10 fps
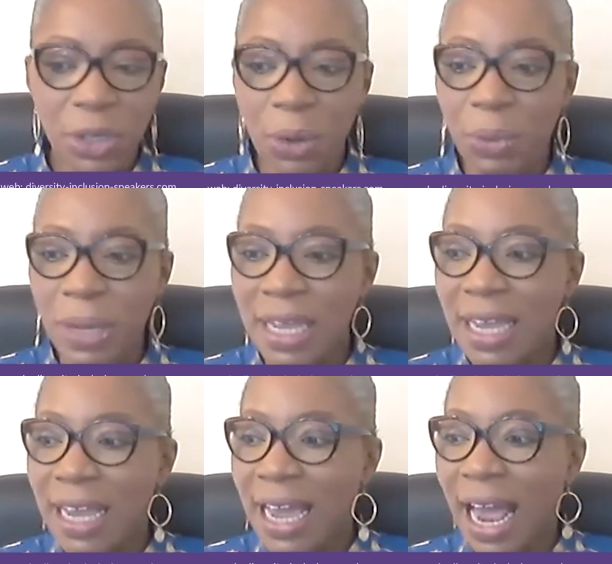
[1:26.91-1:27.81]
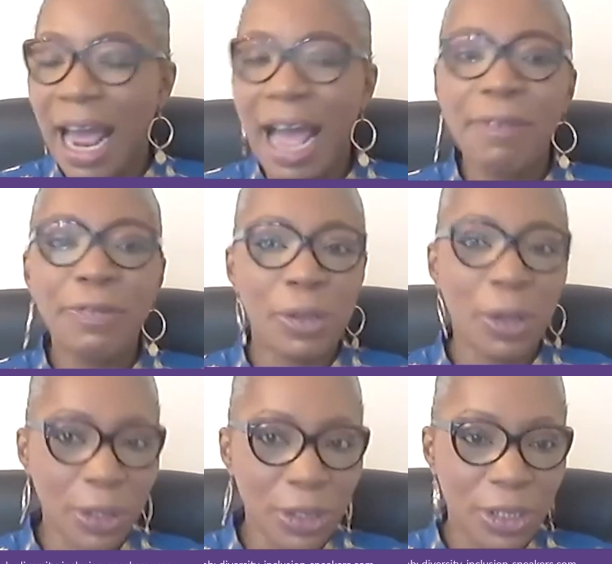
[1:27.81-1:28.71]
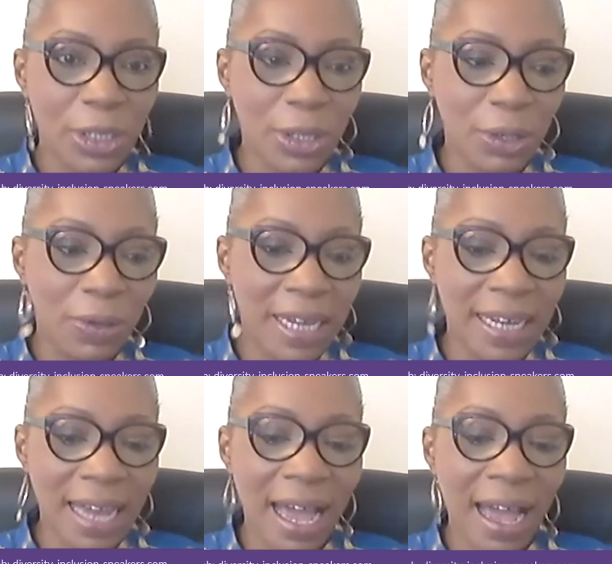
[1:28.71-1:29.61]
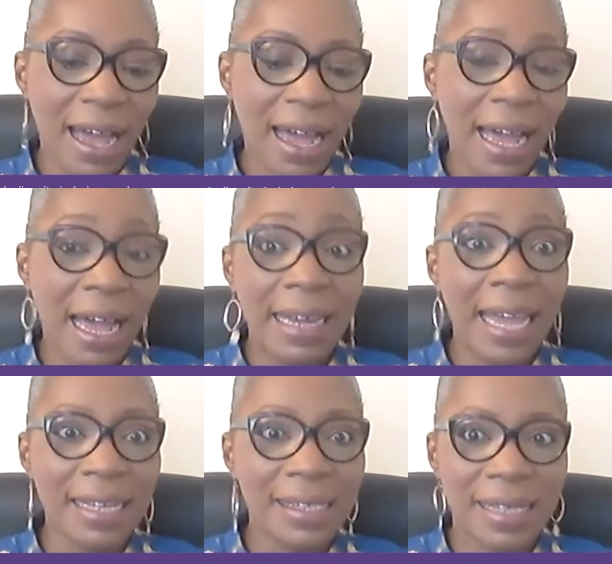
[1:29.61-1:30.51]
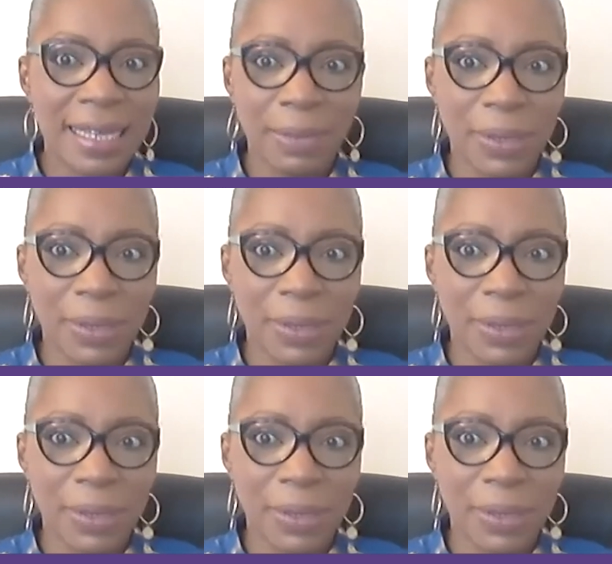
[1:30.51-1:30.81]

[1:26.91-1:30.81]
We have to continue in her legacy.